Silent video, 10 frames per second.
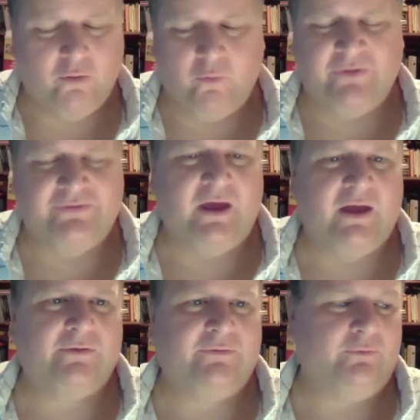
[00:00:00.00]
was
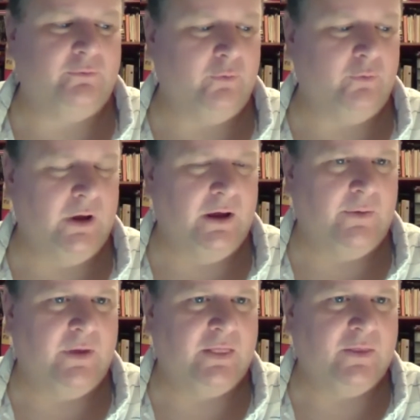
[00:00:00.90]
that to
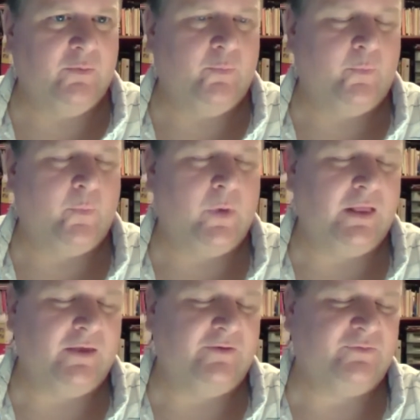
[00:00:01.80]
get
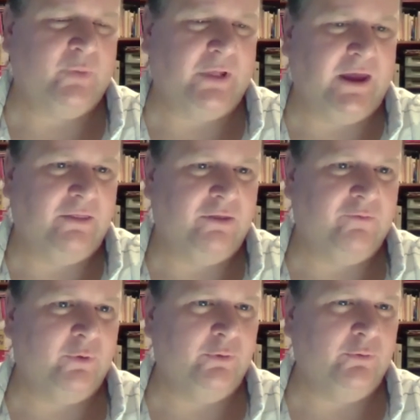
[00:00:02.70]
this plan
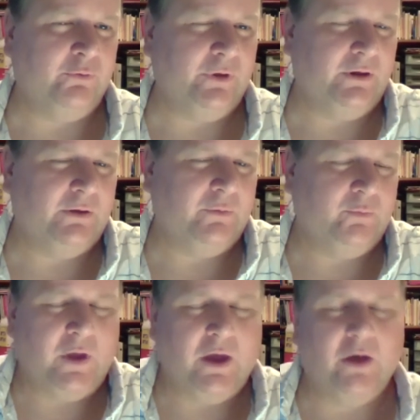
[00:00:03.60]
through
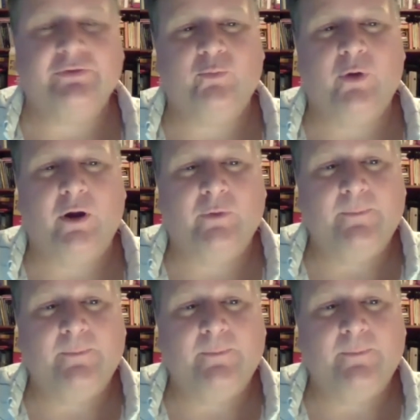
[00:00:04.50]
the health department?